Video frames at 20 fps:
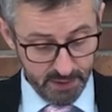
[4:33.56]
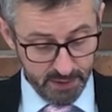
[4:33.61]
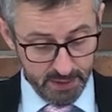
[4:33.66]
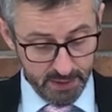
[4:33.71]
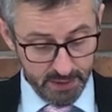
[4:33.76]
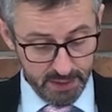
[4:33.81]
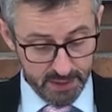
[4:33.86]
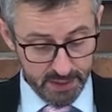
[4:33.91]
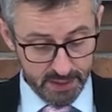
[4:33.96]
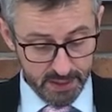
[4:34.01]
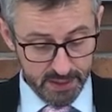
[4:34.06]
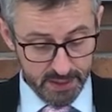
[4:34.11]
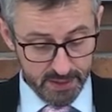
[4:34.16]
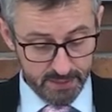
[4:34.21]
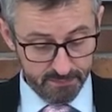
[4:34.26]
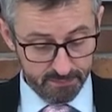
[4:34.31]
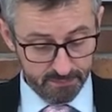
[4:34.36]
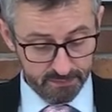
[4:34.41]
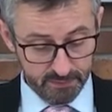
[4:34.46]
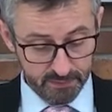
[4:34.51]

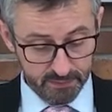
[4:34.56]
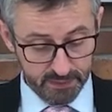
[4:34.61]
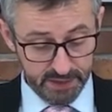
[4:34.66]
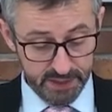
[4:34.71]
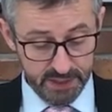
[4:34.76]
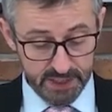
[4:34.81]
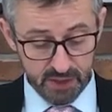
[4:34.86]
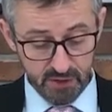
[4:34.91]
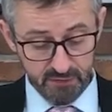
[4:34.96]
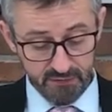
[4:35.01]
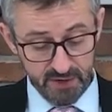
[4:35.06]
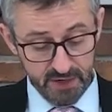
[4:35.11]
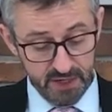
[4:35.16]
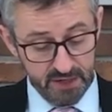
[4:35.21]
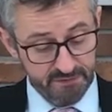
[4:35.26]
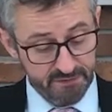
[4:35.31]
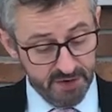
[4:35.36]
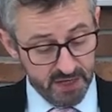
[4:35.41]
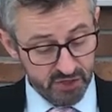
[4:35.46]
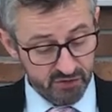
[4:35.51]
The eco-friendly
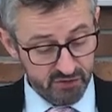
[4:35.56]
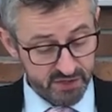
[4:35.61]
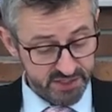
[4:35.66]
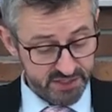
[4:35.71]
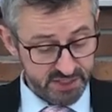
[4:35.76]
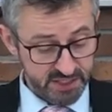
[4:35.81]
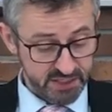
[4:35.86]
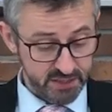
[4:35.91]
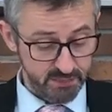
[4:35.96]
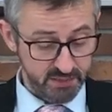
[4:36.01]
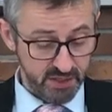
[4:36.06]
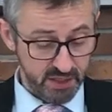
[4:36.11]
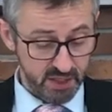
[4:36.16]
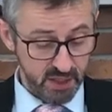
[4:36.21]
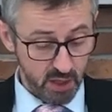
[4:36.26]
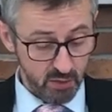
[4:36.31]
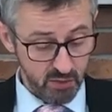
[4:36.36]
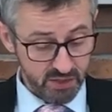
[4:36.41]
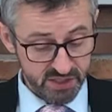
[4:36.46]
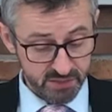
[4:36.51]
factory is set to be the
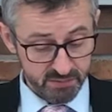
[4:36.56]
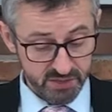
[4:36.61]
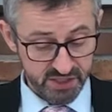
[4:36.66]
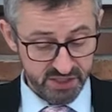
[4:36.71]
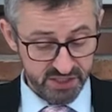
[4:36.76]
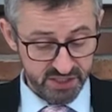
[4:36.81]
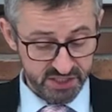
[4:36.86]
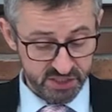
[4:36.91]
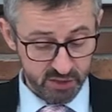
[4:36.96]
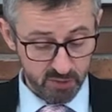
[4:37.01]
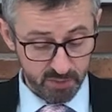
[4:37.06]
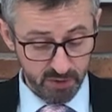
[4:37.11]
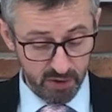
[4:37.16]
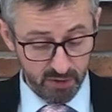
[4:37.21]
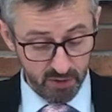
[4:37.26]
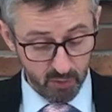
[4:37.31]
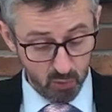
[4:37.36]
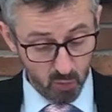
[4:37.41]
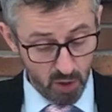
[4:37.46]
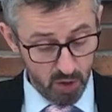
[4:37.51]
lowest emission steel plant
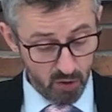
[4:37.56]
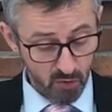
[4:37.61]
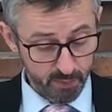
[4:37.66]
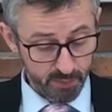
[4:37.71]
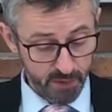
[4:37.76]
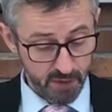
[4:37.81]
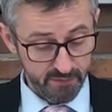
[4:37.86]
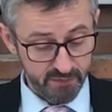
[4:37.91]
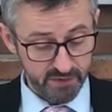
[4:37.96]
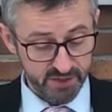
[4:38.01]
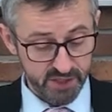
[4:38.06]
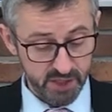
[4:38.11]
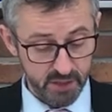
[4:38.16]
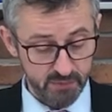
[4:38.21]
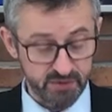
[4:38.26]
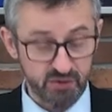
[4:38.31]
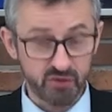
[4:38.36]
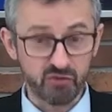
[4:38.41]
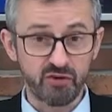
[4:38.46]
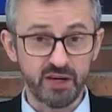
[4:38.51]
in the world, both in terms
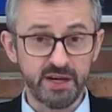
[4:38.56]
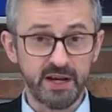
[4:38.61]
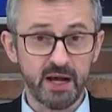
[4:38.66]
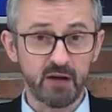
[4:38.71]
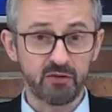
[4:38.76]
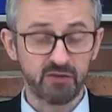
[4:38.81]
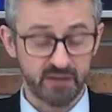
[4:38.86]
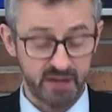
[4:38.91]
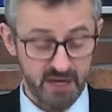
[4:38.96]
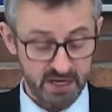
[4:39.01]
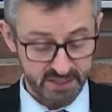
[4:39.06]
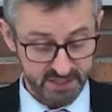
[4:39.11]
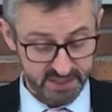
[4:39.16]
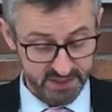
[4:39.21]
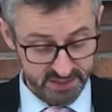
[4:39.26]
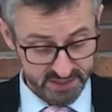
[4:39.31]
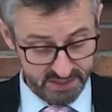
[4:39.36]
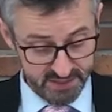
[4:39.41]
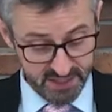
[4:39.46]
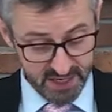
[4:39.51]
of greenhouse
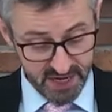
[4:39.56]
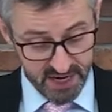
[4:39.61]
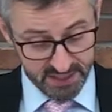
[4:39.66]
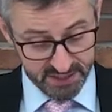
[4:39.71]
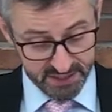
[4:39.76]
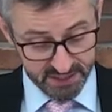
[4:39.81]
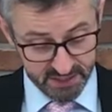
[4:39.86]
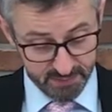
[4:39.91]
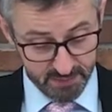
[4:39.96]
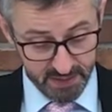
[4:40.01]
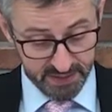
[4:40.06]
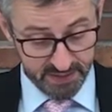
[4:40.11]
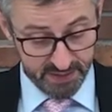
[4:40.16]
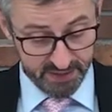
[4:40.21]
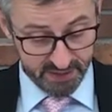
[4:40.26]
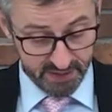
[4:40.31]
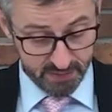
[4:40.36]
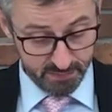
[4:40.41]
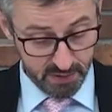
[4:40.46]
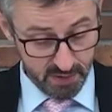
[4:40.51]
gases and suspended
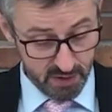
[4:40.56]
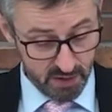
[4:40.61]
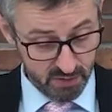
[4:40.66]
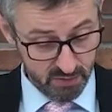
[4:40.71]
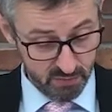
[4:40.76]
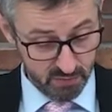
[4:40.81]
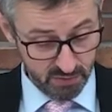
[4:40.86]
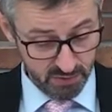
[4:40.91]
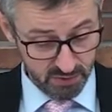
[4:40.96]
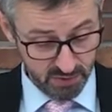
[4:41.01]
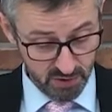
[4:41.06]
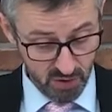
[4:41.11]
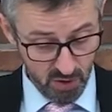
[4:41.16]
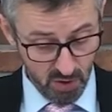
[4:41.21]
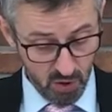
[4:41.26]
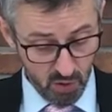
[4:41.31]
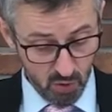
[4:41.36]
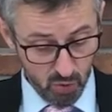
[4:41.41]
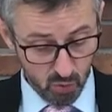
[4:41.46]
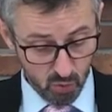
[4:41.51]
dust particles.
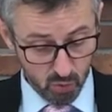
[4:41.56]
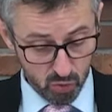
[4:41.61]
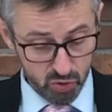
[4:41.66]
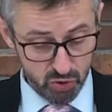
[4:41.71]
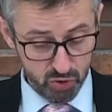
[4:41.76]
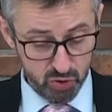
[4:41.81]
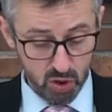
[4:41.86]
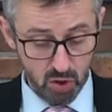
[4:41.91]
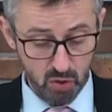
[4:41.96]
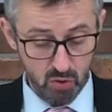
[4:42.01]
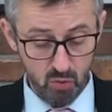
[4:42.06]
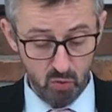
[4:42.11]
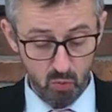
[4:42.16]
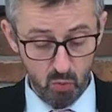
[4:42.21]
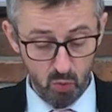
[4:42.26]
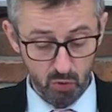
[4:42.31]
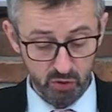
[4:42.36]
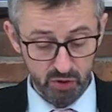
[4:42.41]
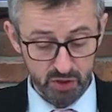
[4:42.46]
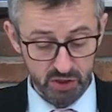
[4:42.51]
Also,
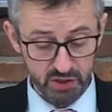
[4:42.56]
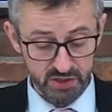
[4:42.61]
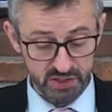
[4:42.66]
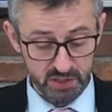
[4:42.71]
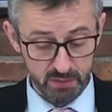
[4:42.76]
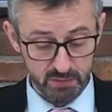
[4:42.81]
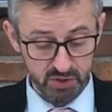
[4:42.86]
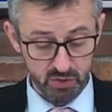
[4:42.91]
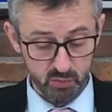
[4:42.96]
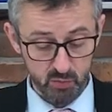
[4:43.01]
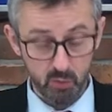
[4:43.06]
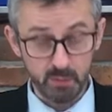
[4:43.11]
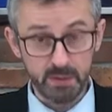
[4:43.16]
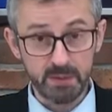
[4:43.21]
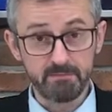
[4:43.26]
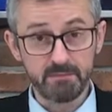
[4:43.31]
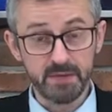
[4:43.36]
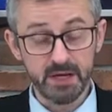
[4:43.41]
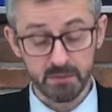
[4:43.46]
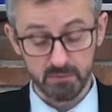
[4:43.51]
water consumption will be
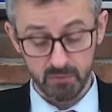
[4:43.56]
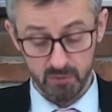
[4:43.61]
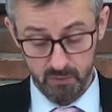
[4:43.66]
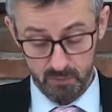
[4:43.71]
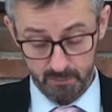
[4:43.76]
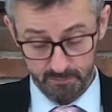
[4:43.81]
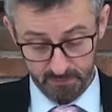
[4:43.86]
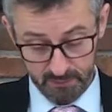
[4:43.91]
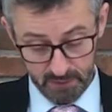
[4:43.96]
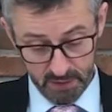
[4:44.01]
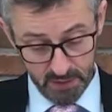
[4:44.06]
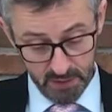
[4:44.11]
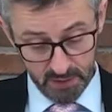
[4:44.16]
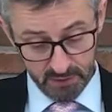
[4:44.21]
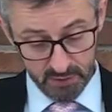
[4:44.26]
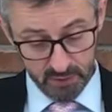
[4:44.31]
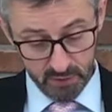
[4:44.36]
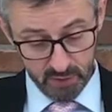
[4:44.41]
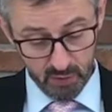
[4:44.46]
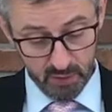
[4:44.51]
minimal.
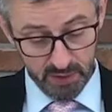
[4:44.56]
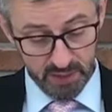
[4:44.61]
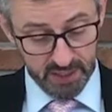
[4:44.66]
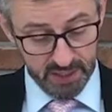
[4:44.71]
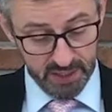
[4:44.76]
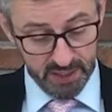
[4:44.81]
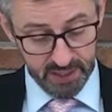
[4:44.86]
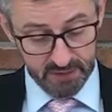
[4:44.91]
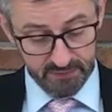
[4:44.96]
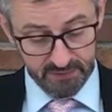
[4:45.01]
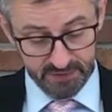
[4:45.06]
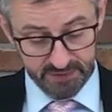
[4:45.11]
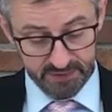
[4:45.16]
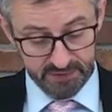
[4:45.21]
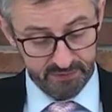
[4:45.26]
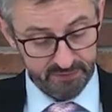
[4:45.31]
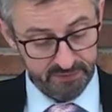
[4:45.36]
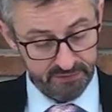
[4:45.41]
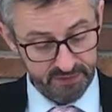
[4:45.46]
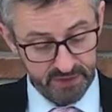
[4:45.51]
The new and
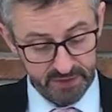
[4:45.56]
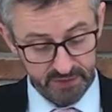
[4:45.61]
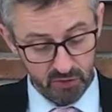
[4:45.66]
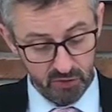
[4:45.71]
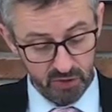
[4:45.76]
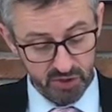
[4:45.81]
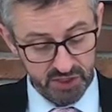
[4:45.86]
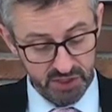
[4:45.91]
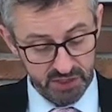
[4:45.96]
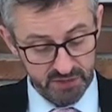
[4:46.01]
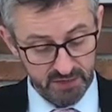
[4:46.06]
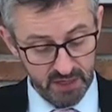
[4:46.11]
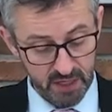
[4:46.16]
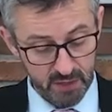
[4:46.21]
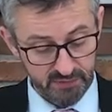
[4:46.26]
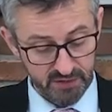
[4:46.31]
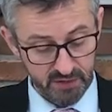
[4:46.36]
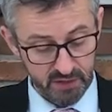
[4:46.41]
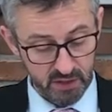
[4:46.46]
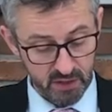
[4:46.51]
innovative technology
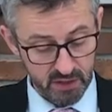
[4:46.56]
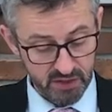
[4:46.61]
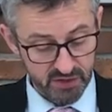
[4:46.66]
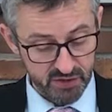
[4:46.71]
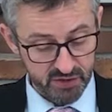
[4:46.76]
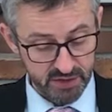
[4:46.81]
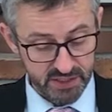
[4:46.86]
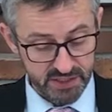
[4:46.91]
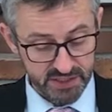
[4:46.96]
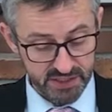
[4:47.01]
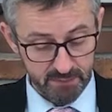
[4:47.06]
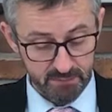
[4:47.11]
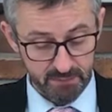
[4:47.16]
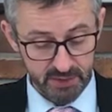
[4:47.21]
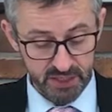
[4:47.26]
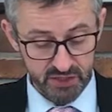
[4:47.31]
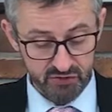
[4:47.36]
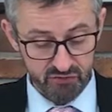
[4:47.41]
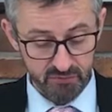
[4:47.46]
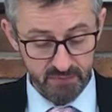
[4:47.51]
developed in the last 2 years can
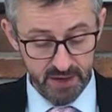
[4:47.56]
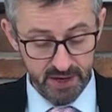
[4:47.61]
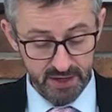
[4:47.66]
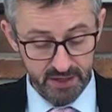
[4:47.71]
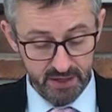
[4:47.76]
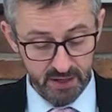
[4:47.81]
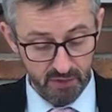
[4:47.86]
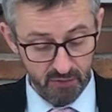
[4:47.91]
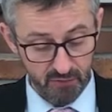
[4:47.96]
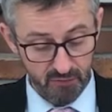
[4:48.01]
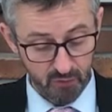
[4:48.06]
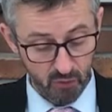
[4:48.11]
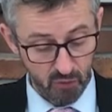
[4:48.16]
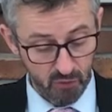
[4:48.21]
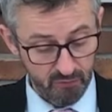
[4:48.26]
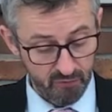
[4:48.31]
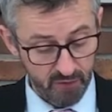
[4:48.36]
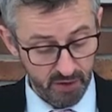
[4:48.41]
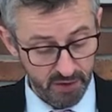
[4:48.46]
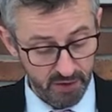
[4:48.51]
place Romania at the
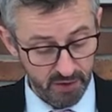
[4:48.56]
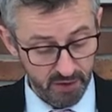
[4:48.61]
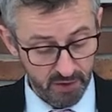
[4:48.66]
forefront